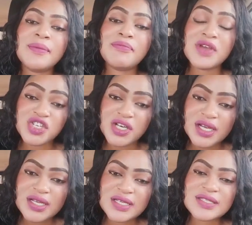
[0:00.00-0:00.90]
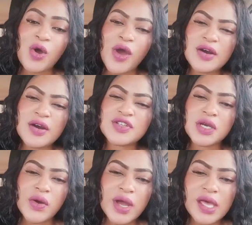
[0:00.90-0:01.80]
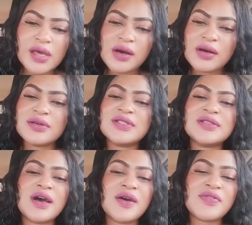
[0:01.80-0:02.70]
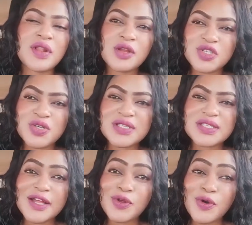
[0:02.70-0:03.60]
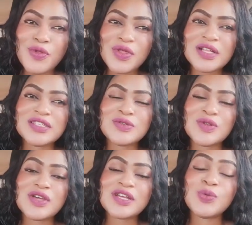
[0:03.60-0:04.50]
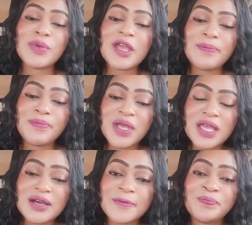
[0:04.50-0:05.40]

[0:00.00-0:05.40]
measures, oil, shower gels, the lotions and all that, so that you may pick